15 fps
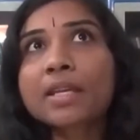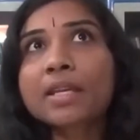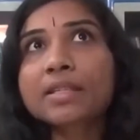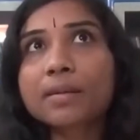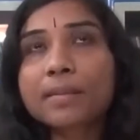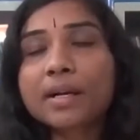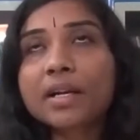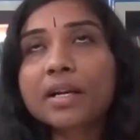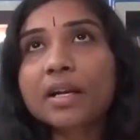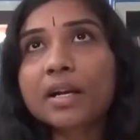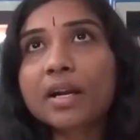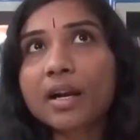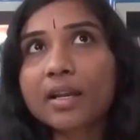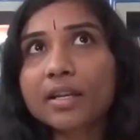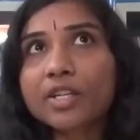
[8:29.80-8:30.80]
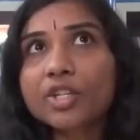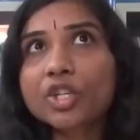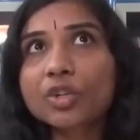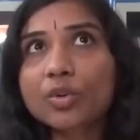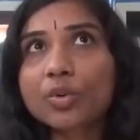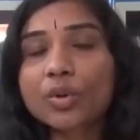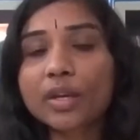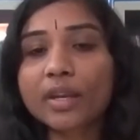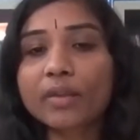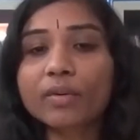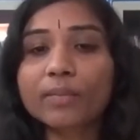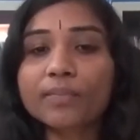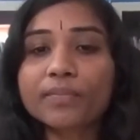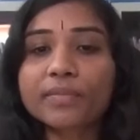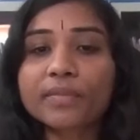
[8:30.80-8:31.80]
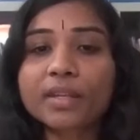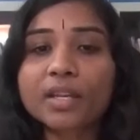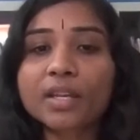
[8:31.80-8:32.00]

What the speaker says: Samakkaya Shirogrevam.